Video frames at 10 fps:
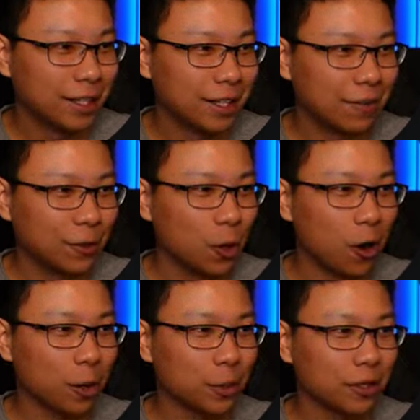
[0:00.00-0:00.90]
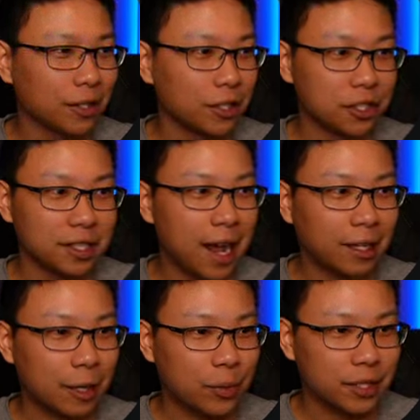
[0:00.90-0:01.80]
If no Arbiter, then just an
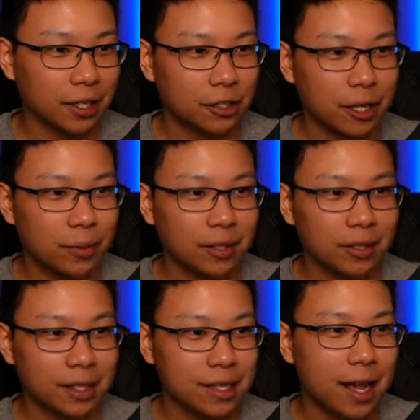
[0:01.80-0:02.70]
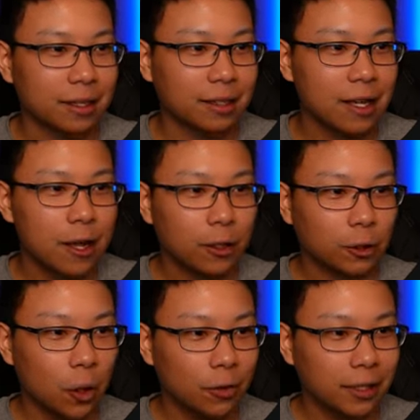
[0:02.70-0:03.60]
Ally Protect champion. Exactly.
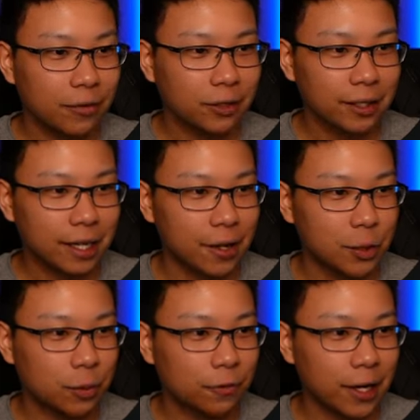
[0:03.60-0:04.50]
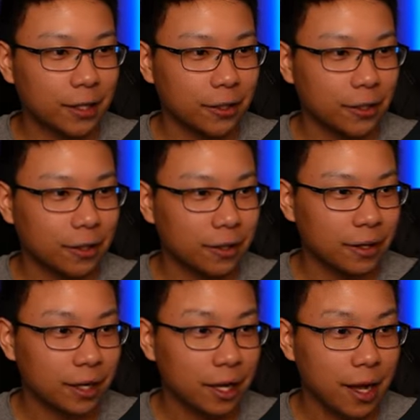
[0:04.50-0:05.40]
Low-level accounts will find her
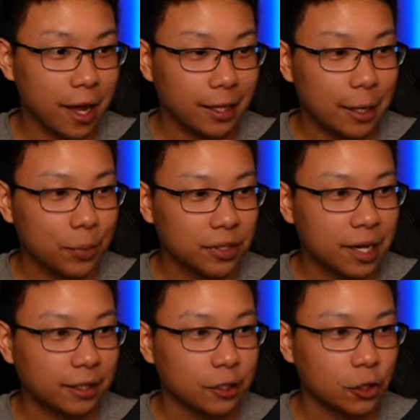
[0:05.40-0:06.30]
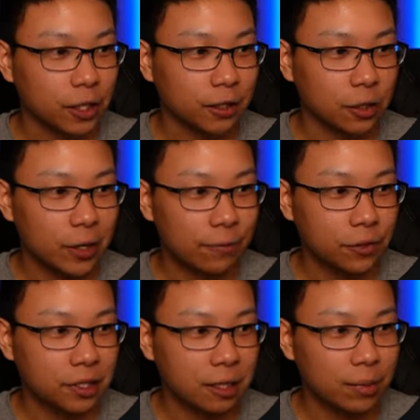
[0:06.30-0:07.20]
Ally Protect and Strength and great for
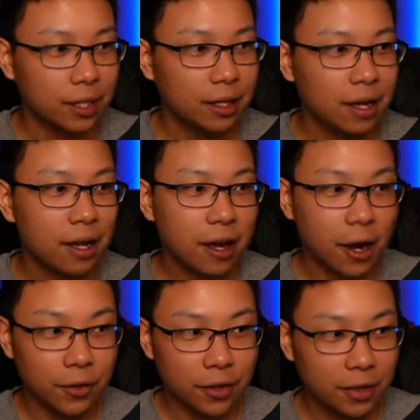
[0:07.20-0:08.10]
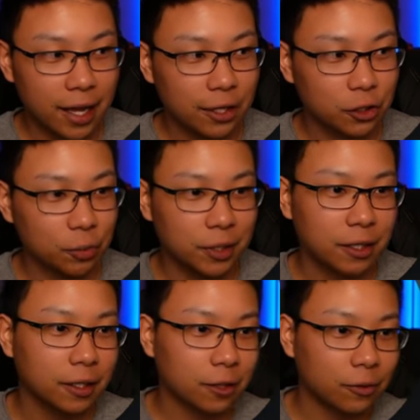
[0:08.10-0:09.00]
C B. Other than that, she'll be
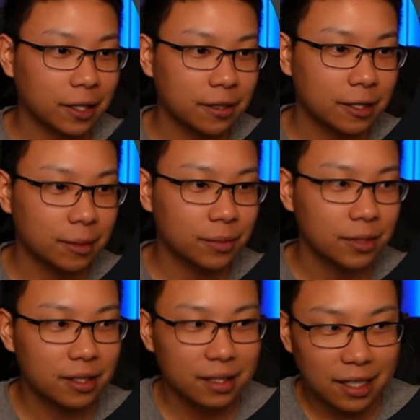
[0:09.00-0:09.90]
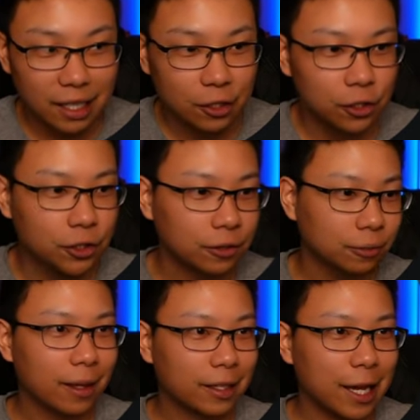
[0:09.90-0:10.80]
good in arena teams-ish.
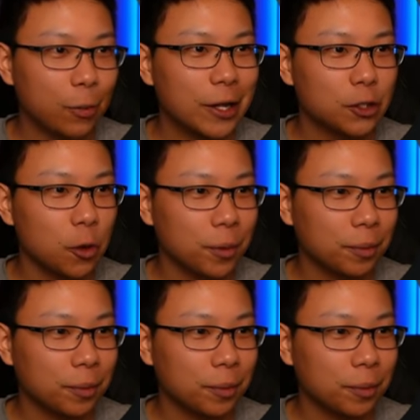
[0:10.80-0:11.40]
Can't wait to open